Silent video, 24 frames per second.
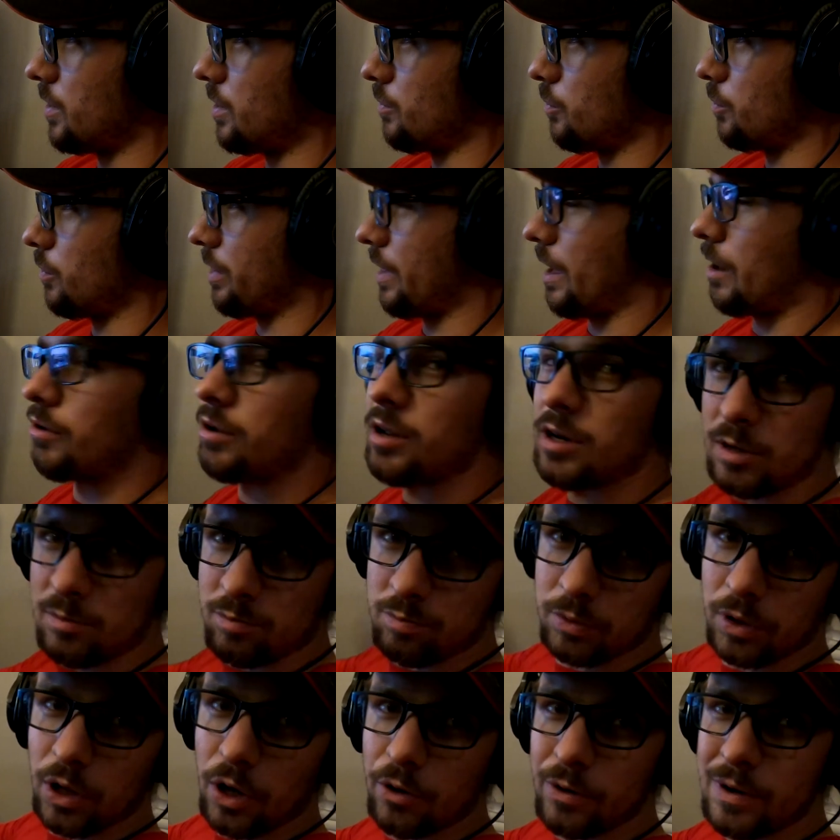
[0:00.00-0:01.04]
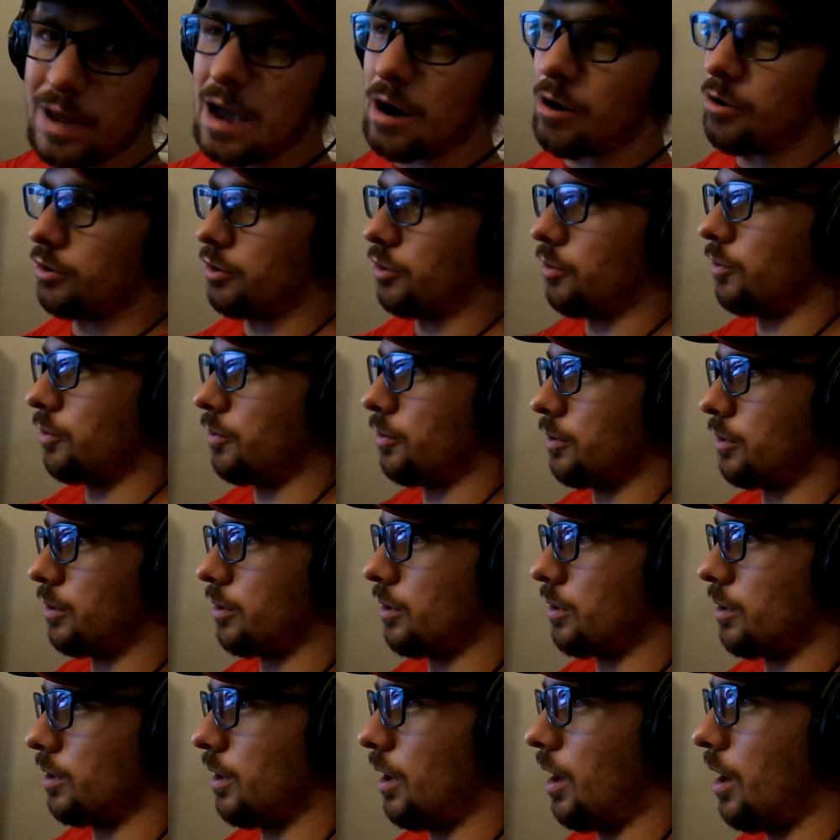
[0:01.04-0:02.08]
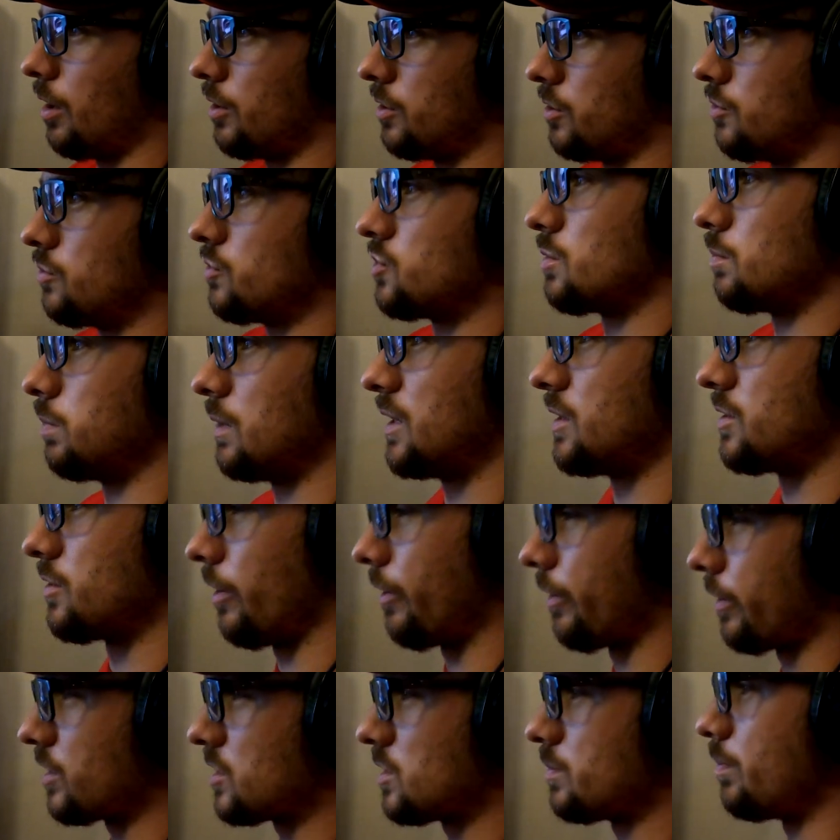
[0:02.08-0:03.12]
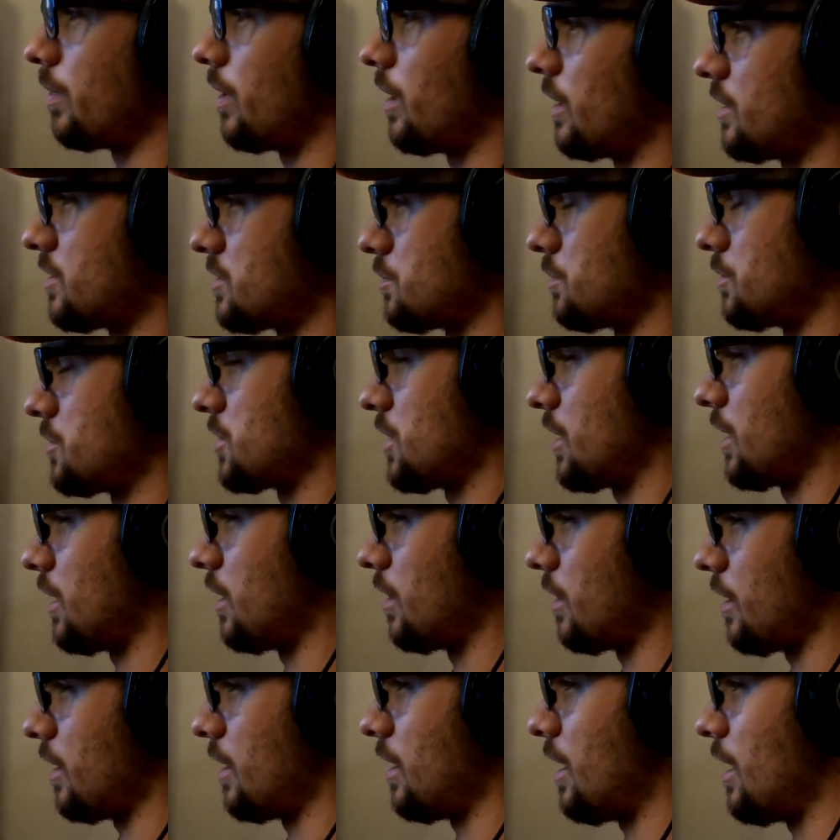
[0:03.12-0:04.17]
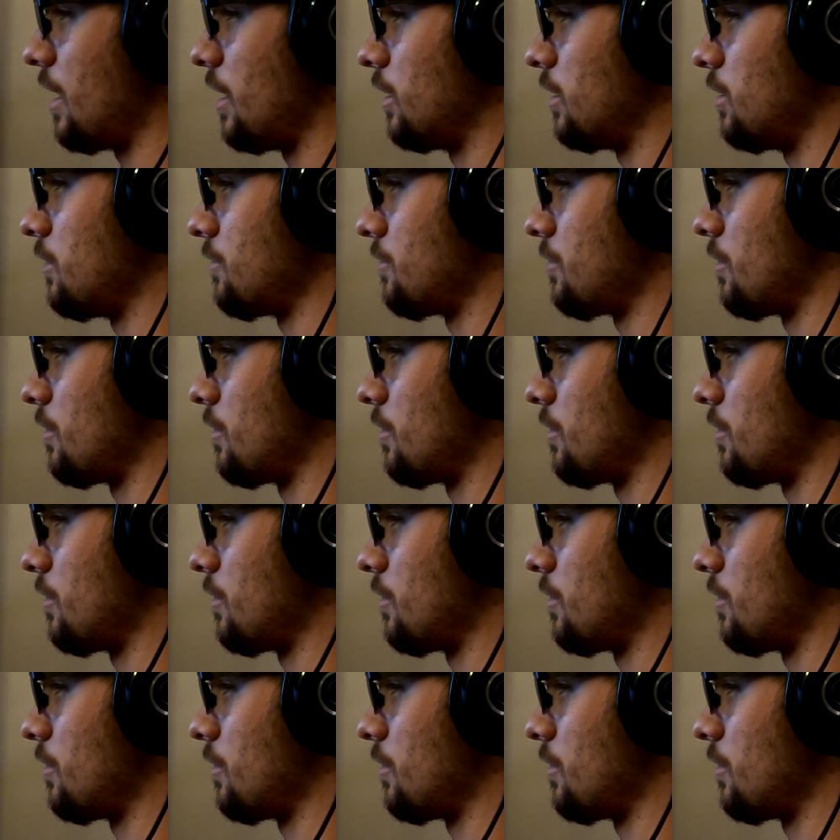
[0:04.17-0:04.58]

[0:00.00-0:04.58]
without any blown out or unusably dark spots, which I can then edit